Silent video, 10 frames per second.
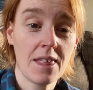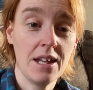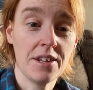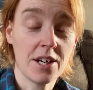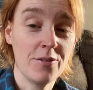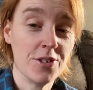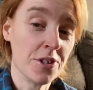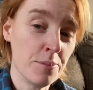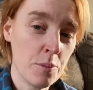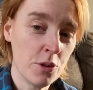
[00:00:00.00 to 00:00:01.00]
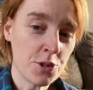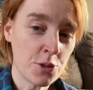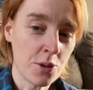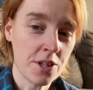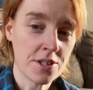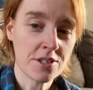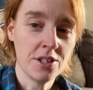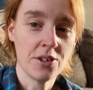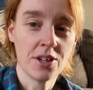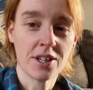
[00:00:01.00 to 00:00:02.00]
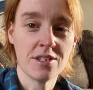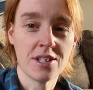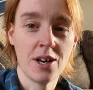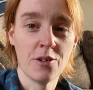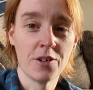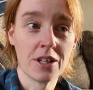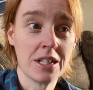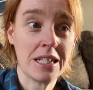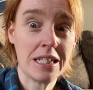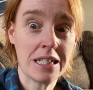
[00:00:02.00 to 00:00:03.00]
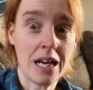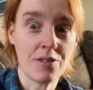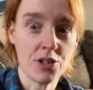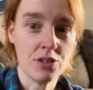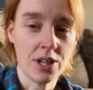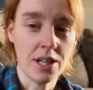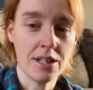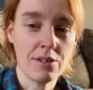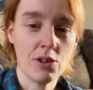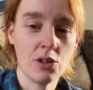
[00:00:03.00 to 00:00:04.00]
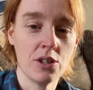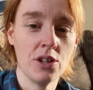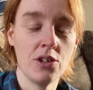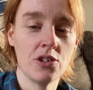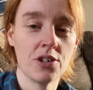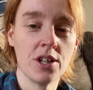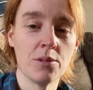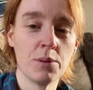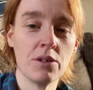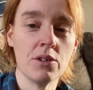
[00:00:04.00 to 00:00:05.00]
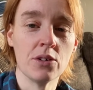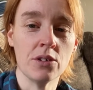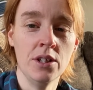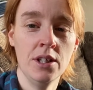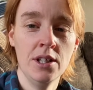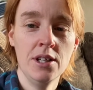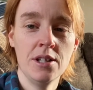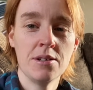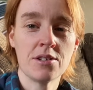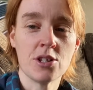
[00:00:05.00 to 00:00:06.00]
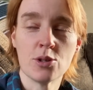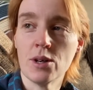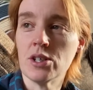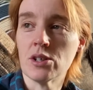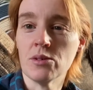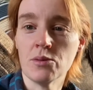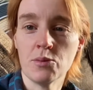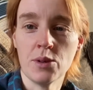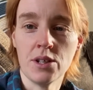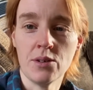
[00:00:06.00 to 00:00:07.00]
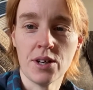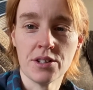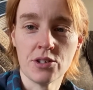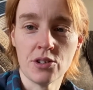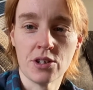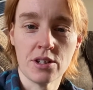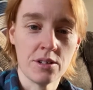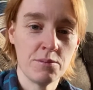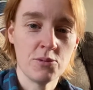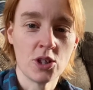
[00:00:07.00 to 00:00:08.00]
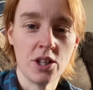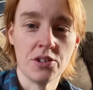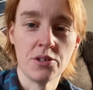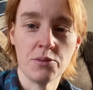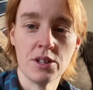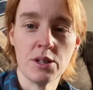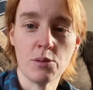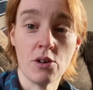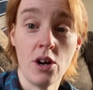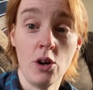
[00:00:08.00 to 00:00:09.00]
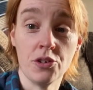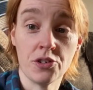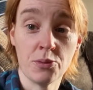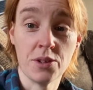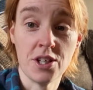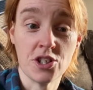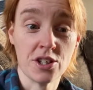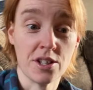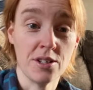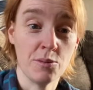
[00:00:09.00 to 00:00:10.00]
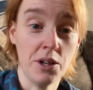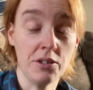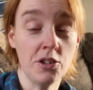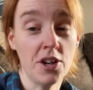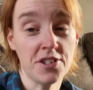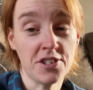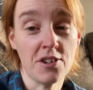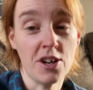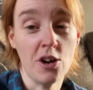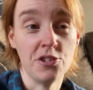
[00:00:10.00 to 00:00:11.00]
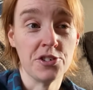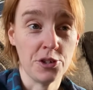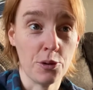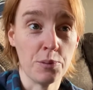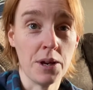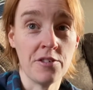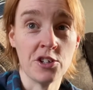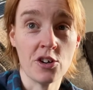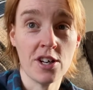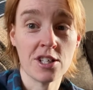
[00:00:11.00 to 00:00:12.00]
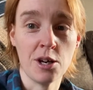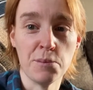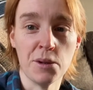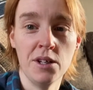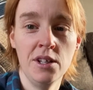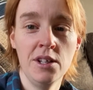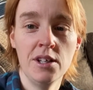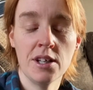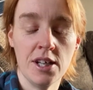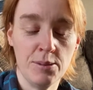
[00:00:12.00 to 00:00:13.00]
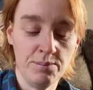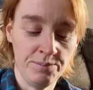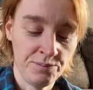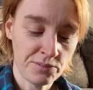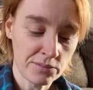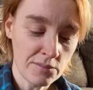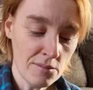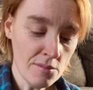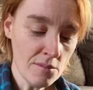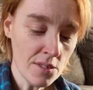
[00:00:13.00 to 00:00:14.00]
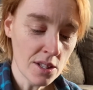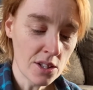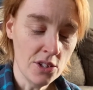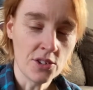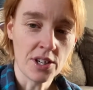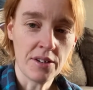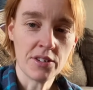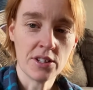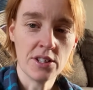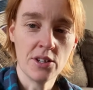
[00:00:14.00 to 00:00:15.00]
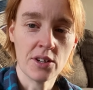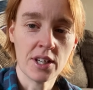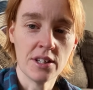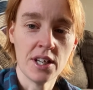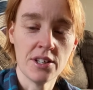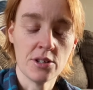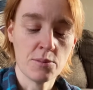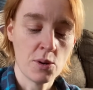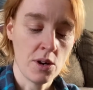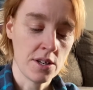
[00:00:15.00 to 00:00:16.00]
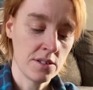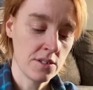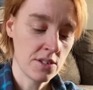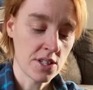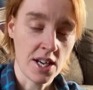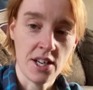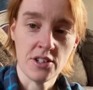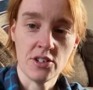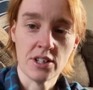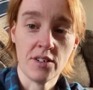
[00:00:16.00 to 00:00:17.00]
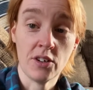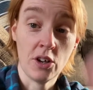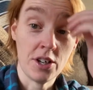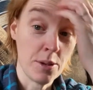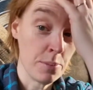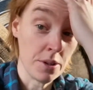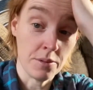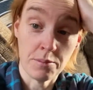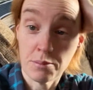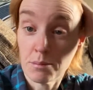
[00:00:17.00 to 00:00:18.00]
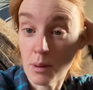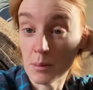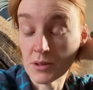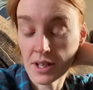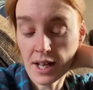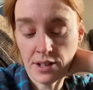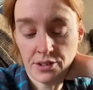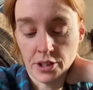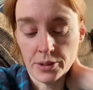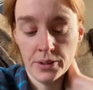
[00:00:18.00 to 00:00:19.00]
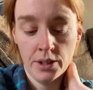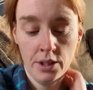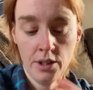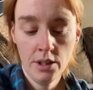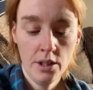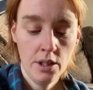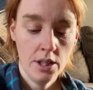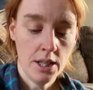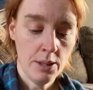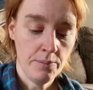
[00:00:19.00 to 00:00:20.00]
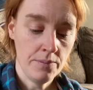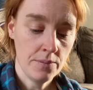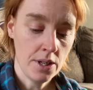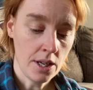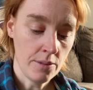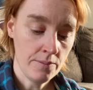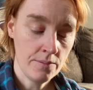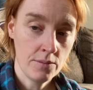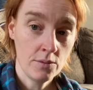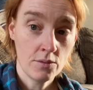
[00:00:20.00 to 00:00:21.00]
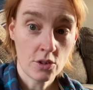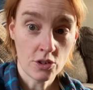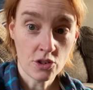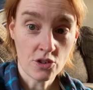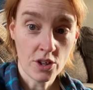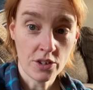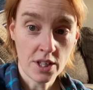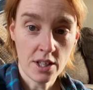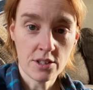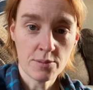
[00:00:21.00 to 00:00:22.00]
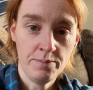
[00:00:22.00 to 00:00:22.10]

thankful it's only been once or twice, and I can see how if I carried on getting that wrong, you could end up in a real situation where you had a dog and a child that really were at odds with each other. Well, not necessarily at odds, the dog would be having a great time, but you could have a kid that ended up quite scared, and you could have a lot of nipping and problems like that. So, concentrate on the kids.